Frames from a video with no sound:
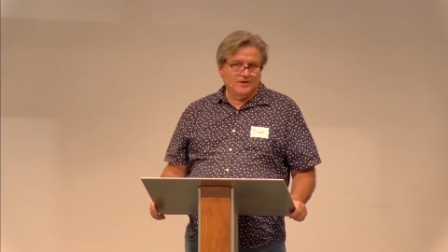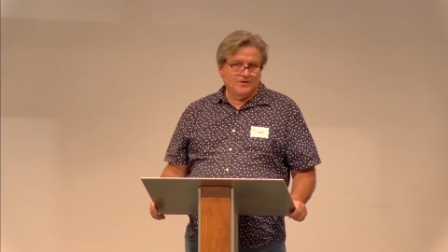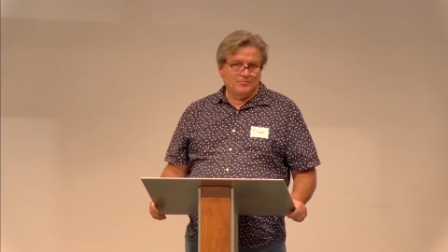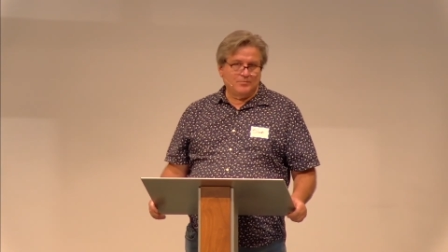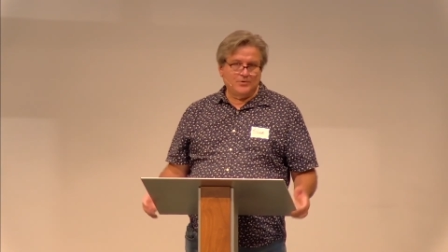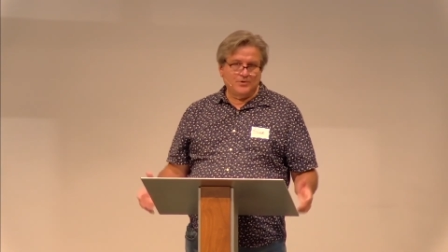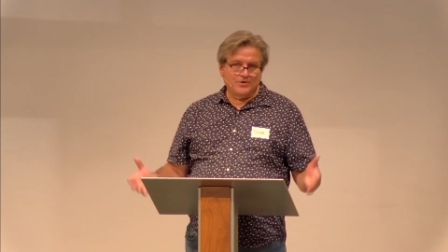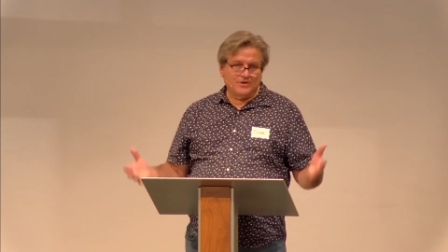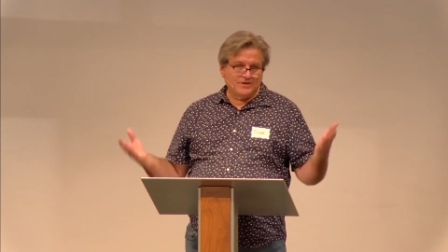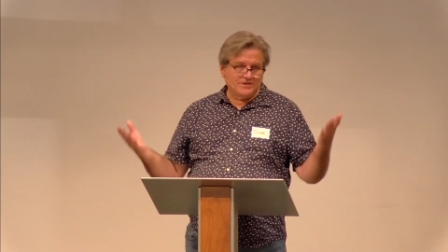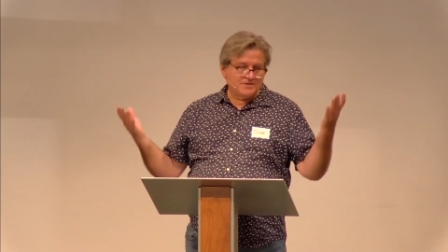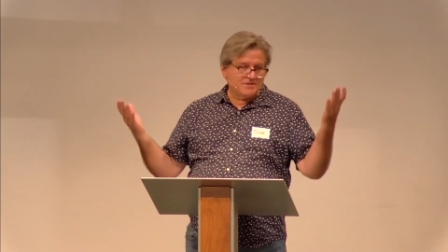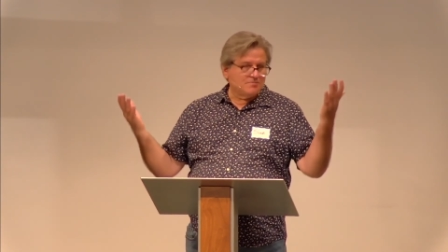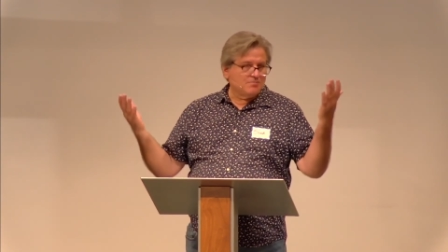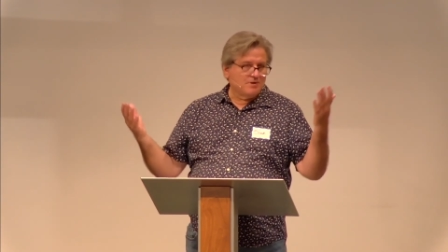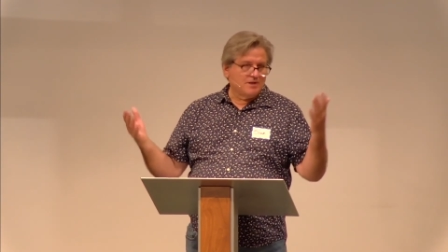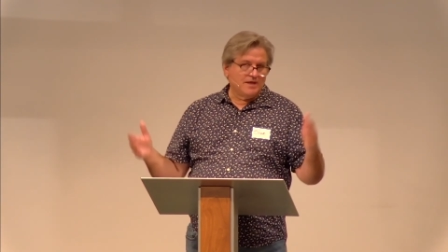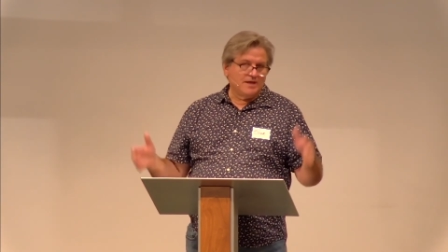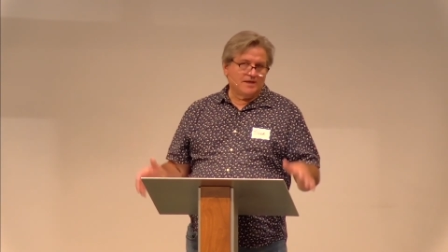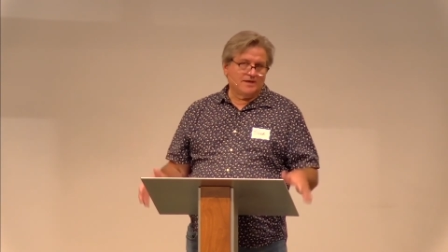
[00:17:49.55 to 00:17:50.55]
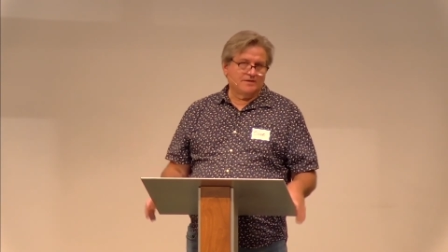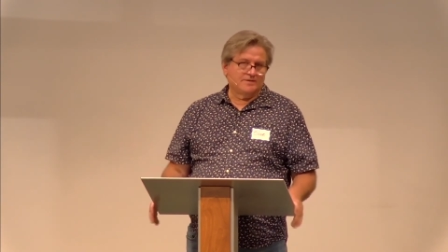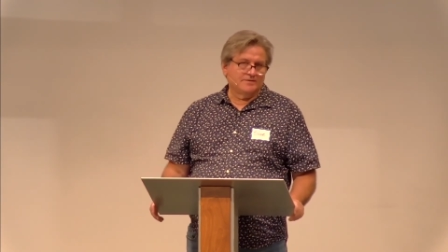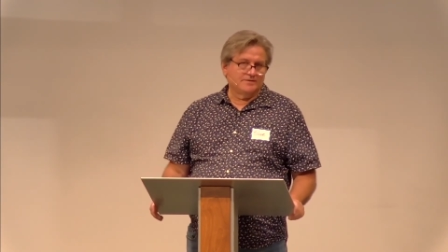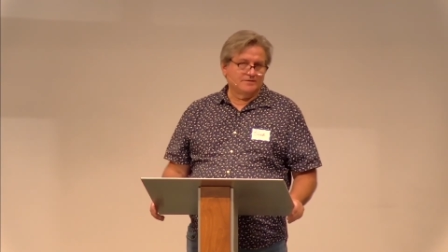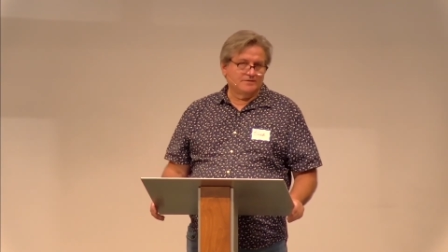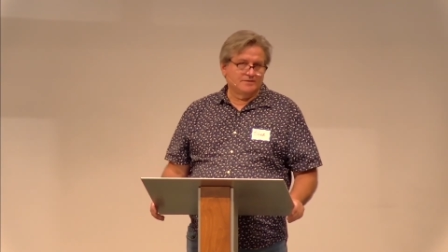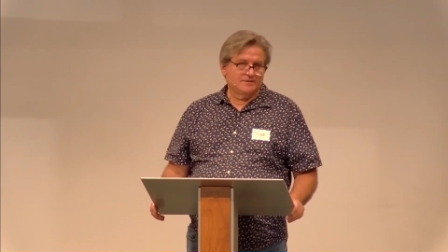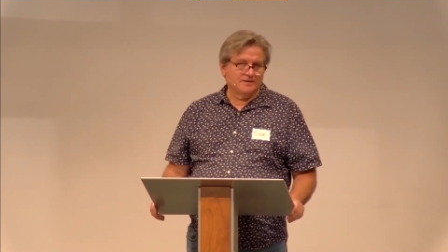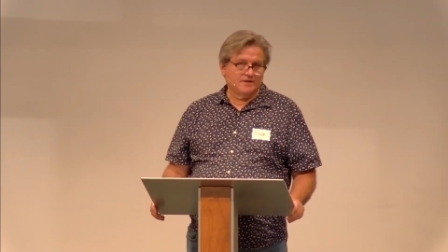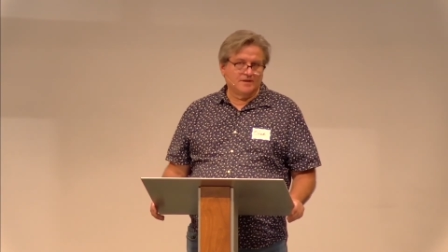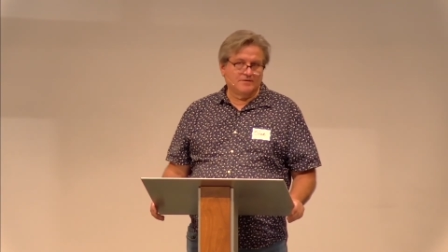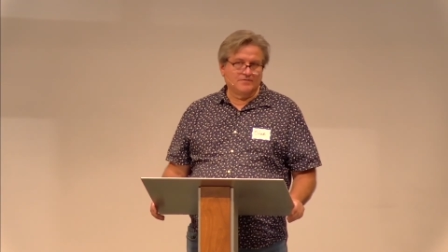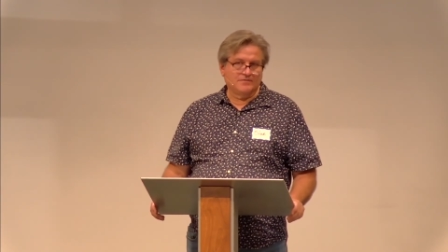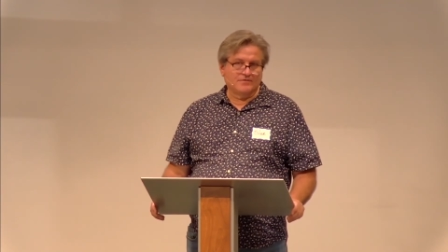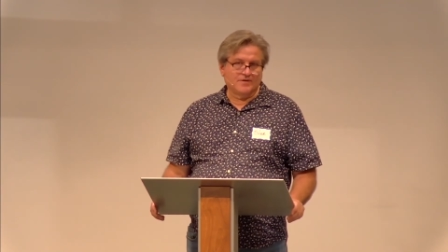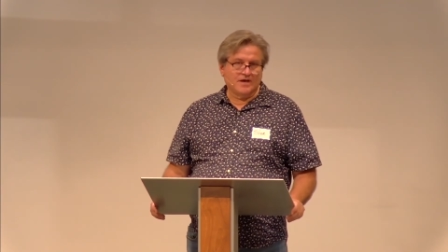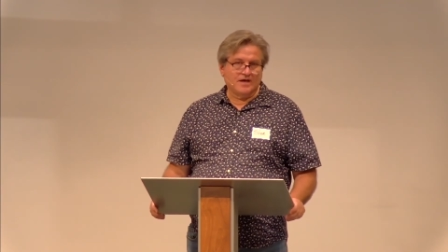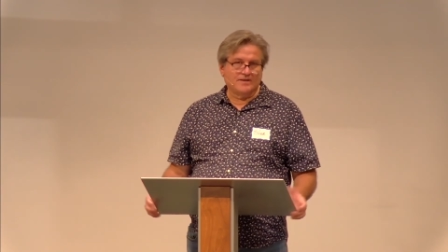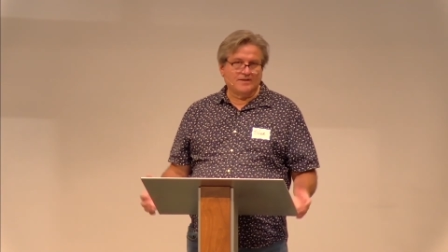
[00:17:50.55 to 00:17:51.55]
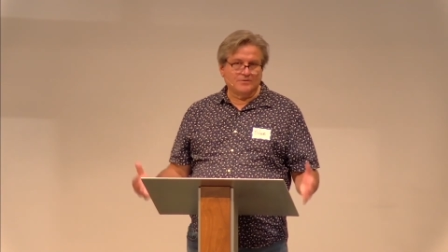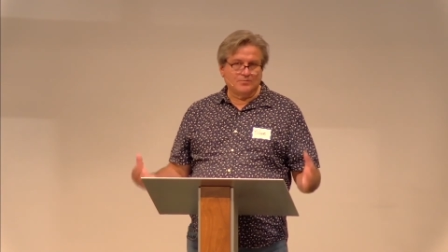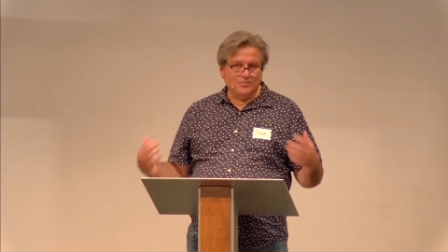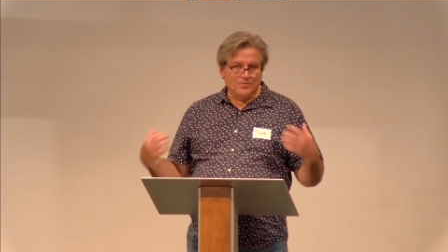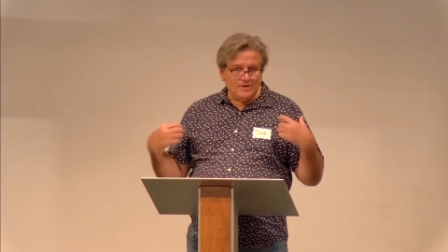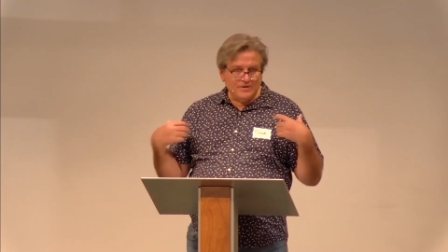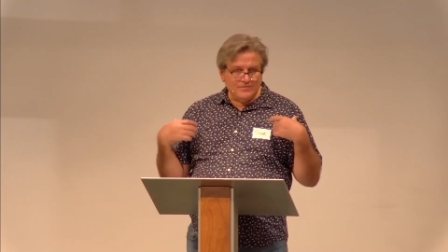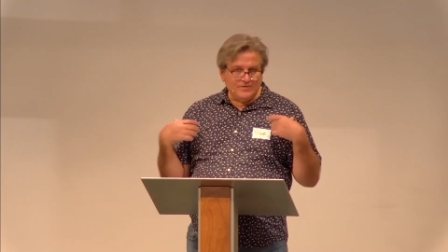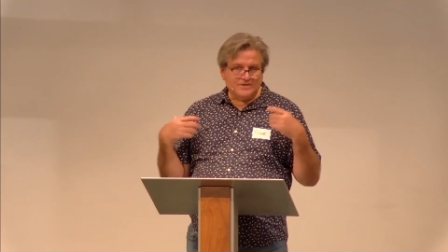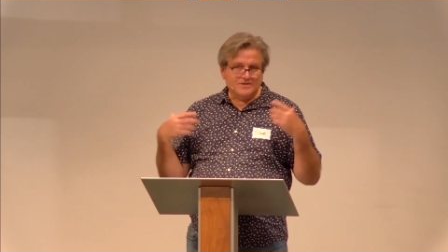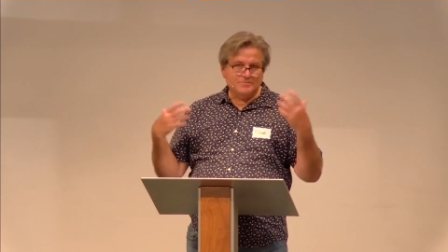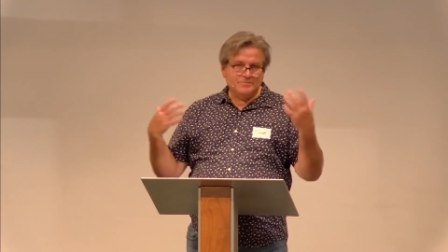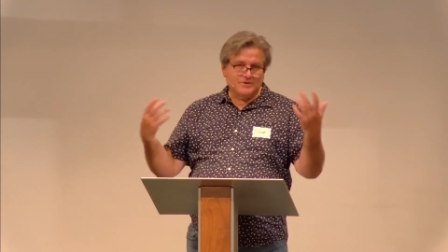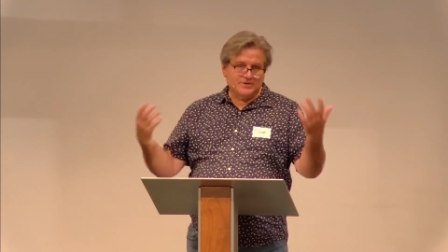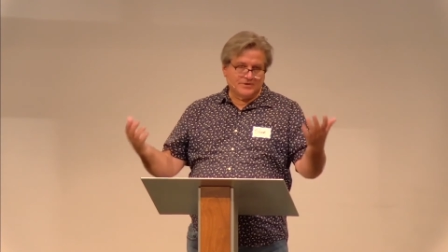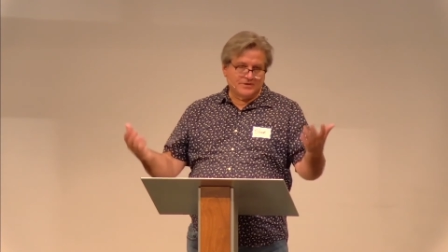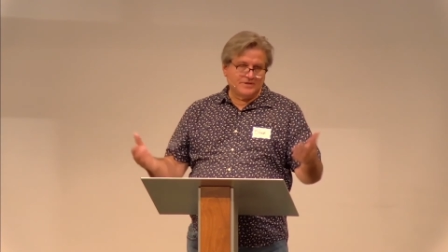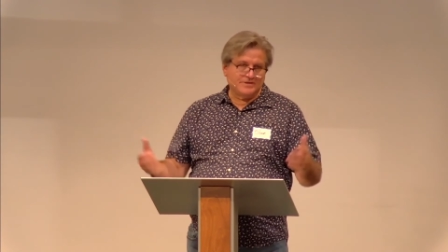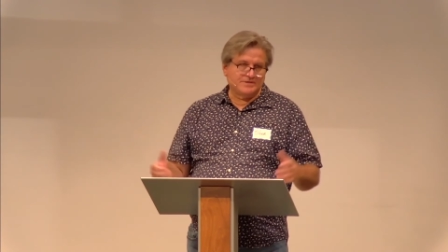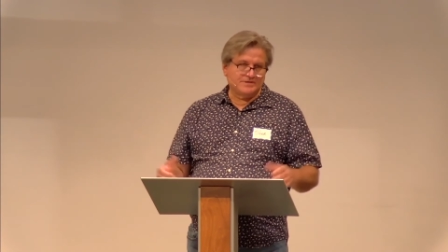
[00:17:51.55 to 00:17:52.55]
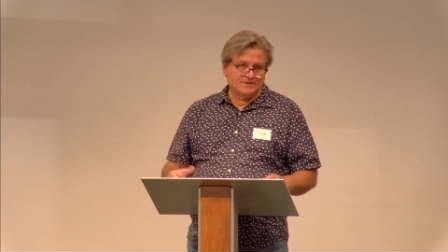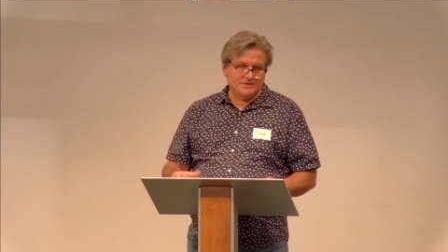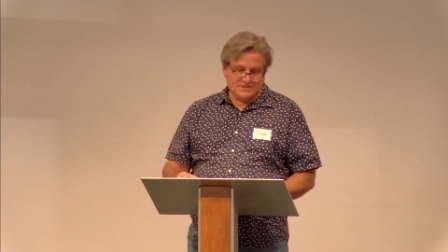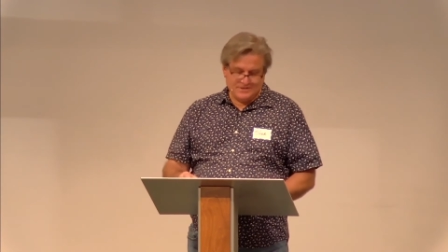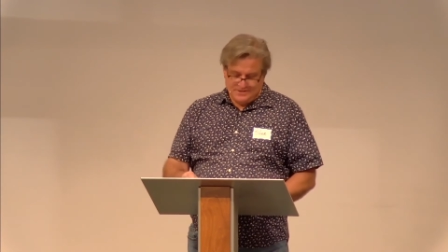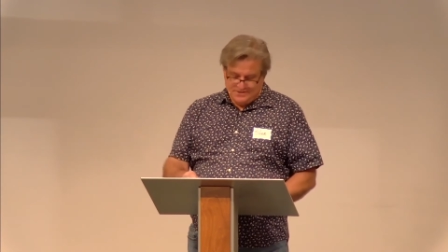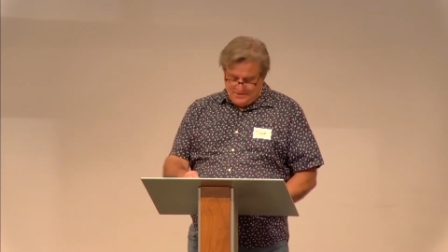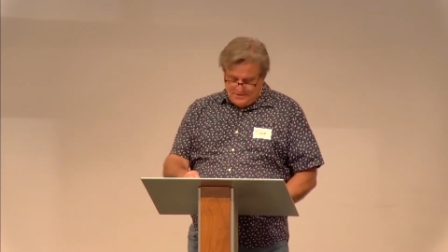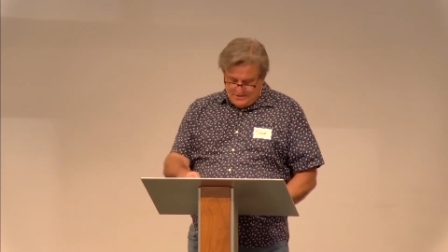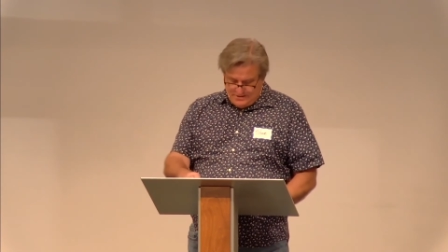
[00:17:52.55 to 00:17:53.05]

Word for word: and put on display the love of God that we've experienced